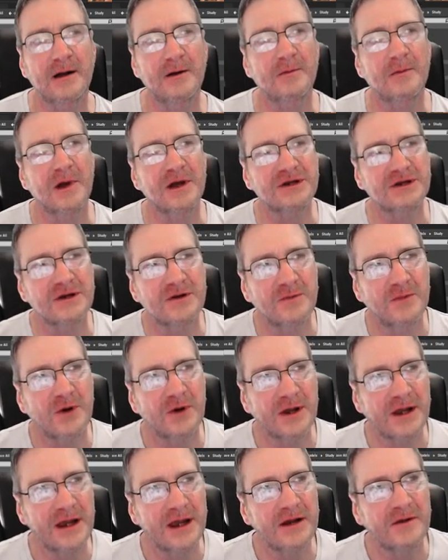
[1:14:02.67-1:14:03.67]
I should have
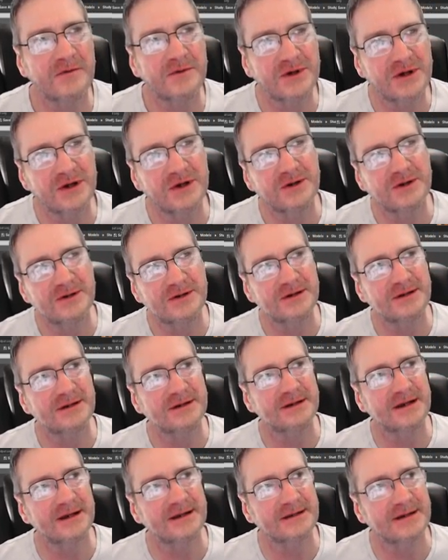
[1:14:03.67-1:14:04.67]
bought a kit of 2
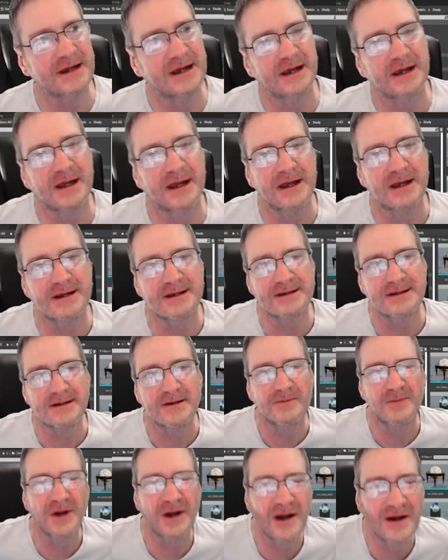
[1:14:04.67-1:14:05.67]
16
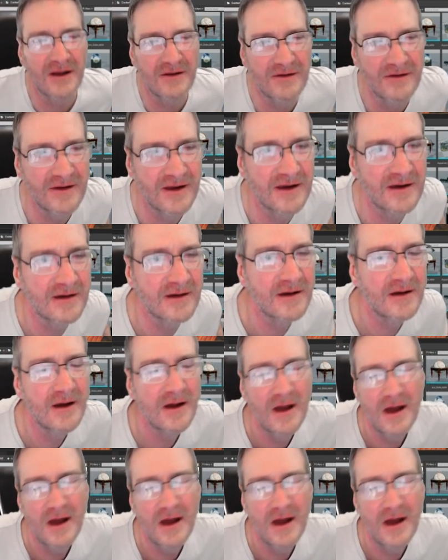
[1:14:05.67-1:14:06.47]
gigs, but I think